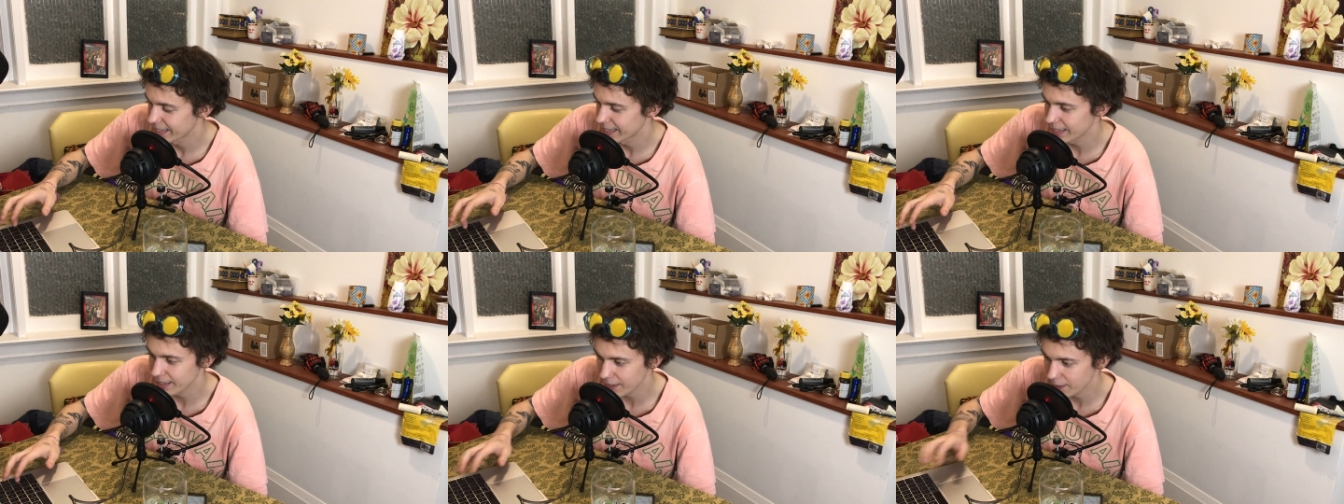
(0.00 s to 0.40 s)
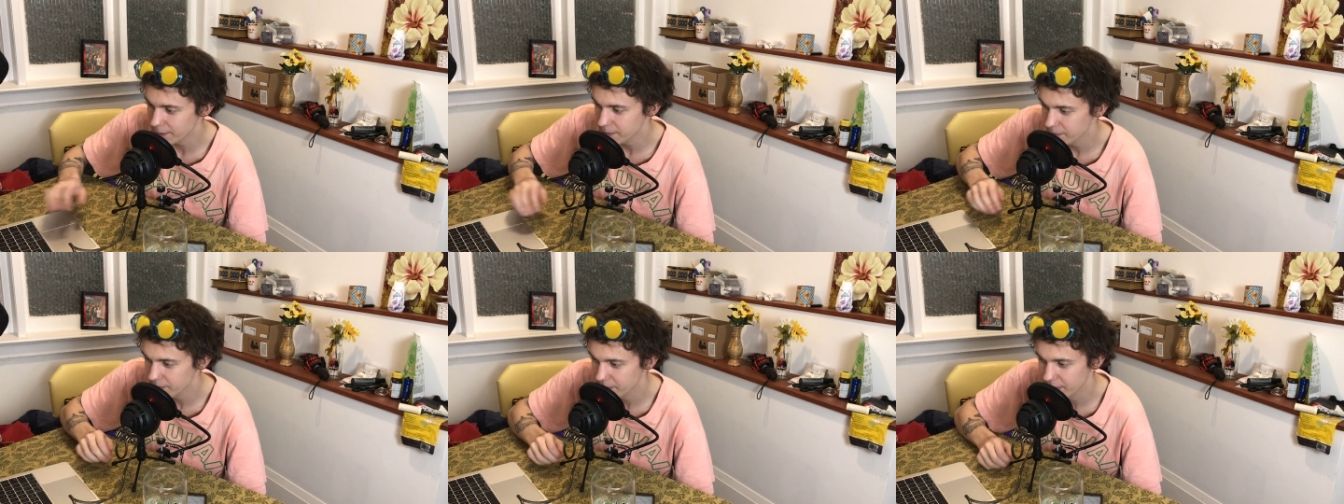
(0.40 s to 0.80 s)
You
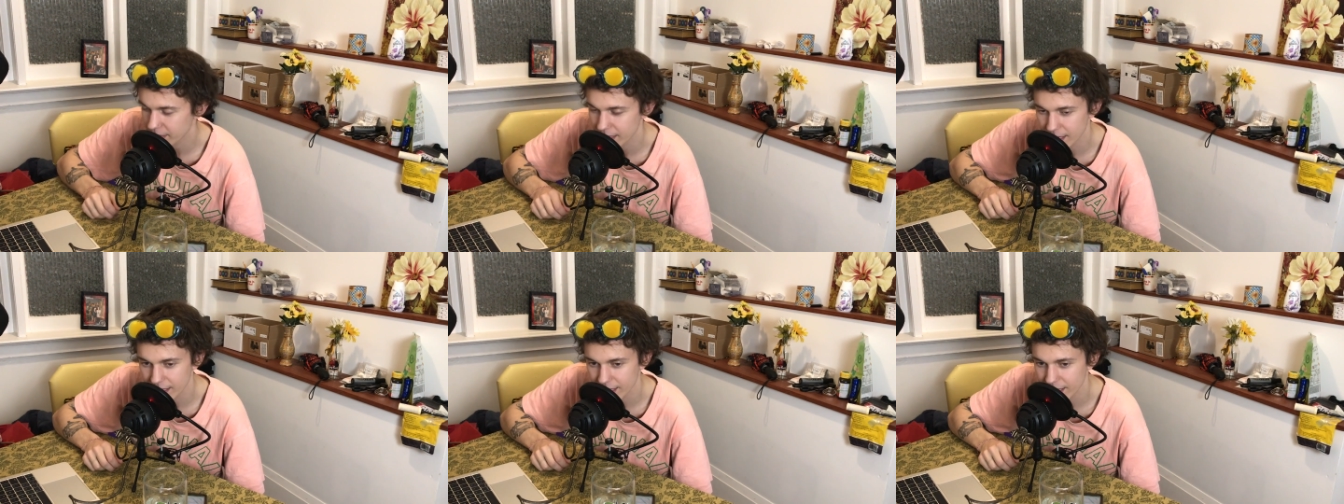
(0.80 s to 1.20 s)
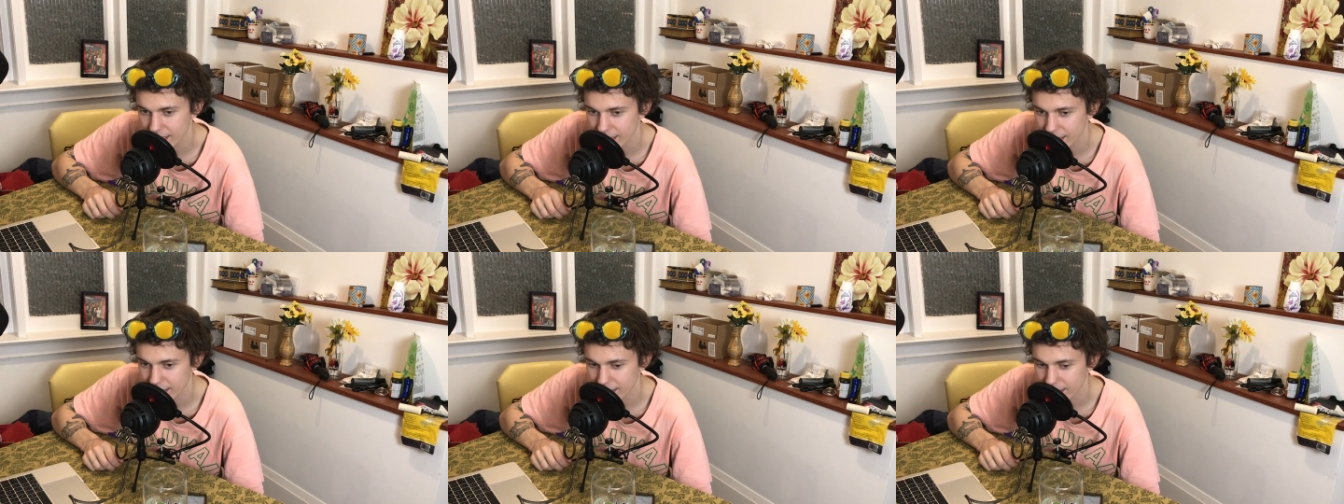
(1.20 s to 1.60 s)
know?
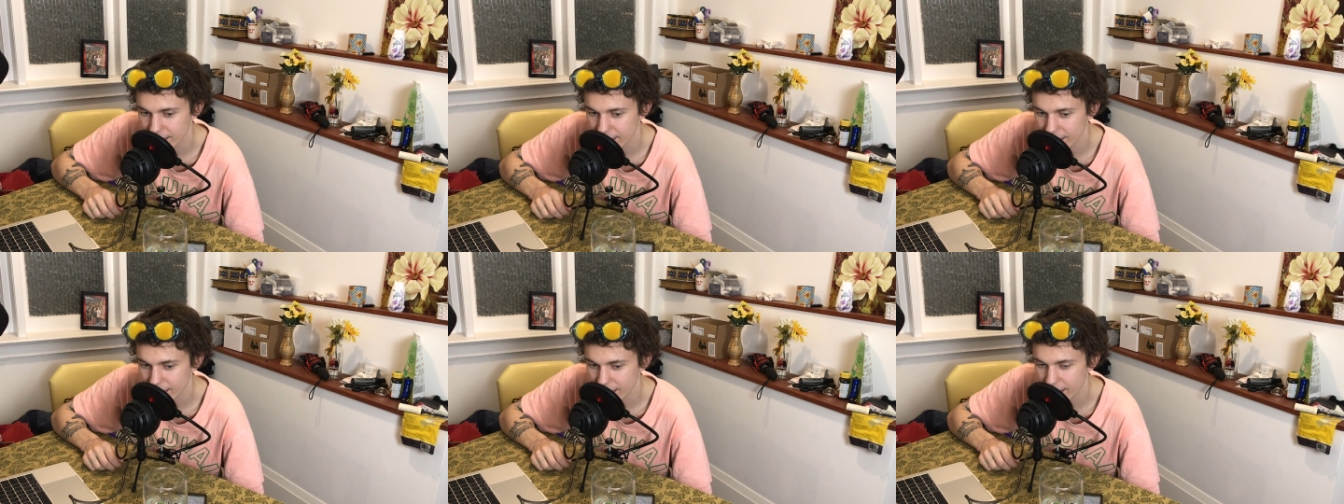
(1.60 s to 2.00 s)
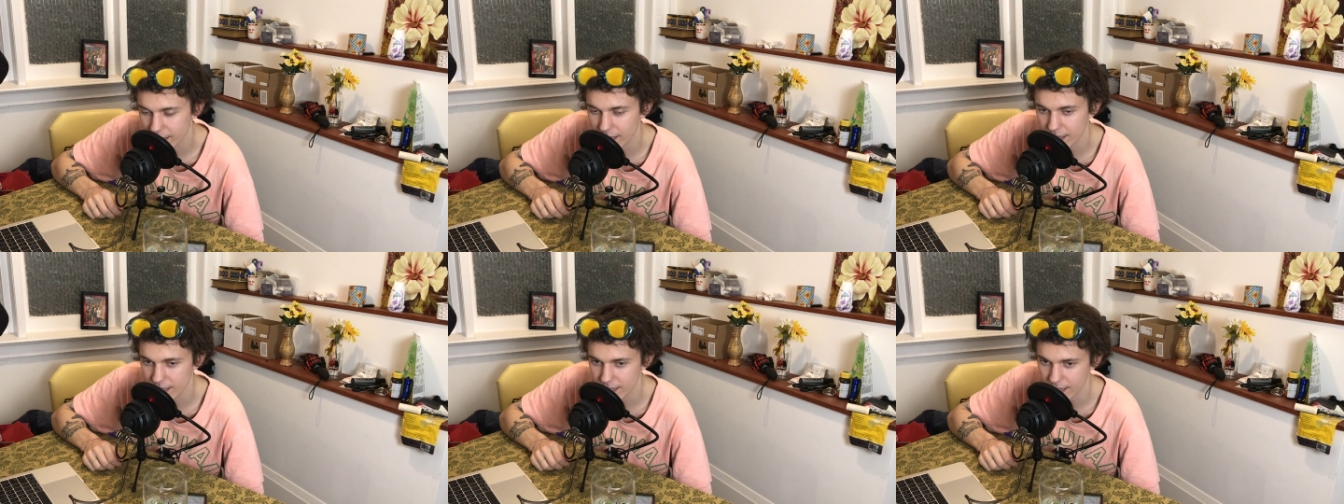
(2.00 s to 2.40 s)

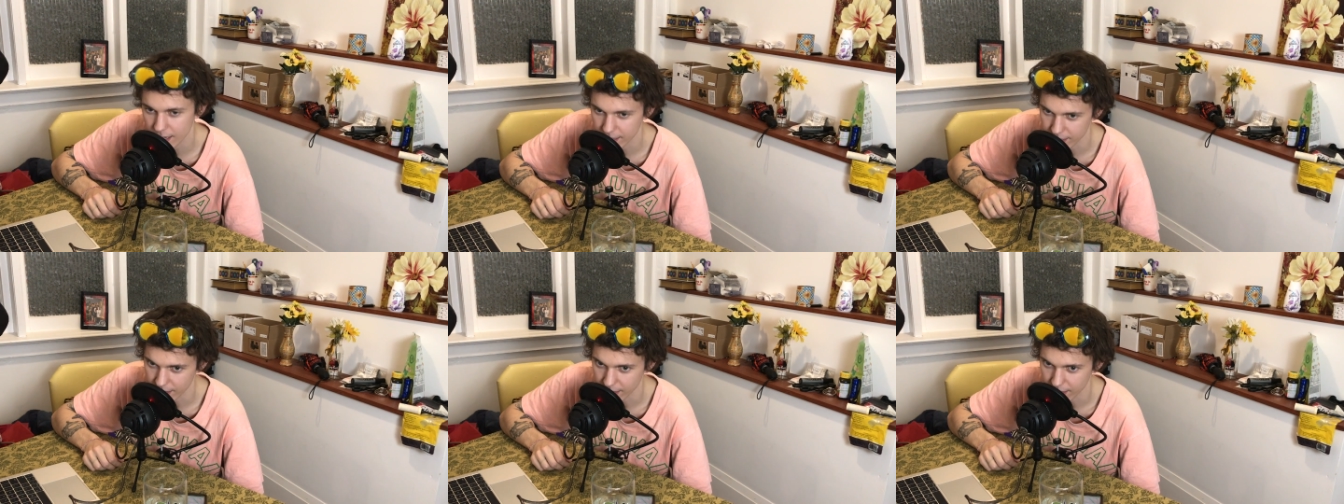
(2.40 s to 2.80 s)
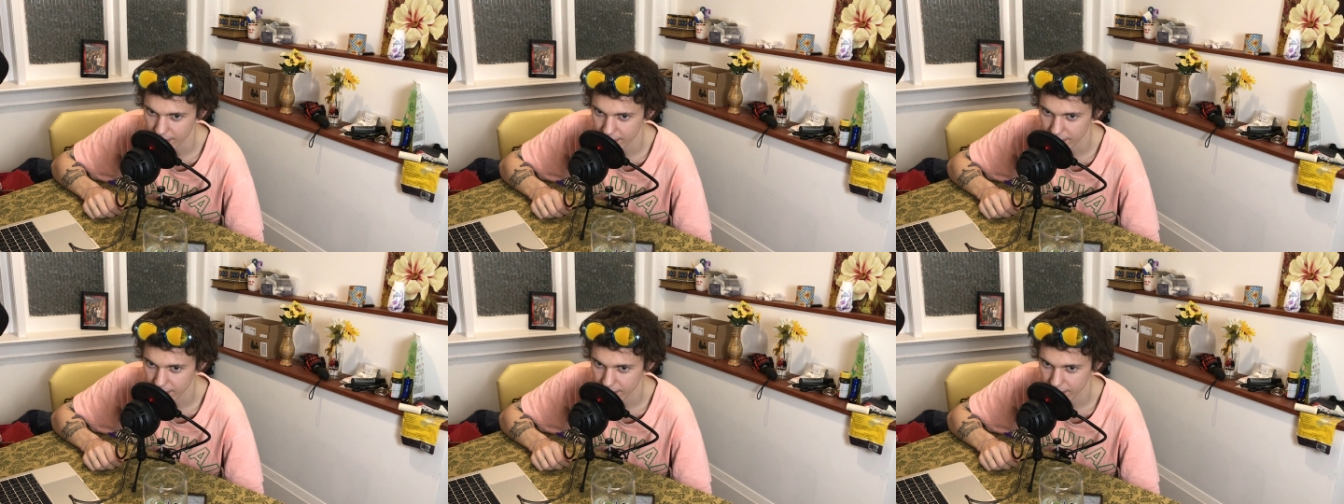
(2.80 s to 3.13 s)
And they sent it,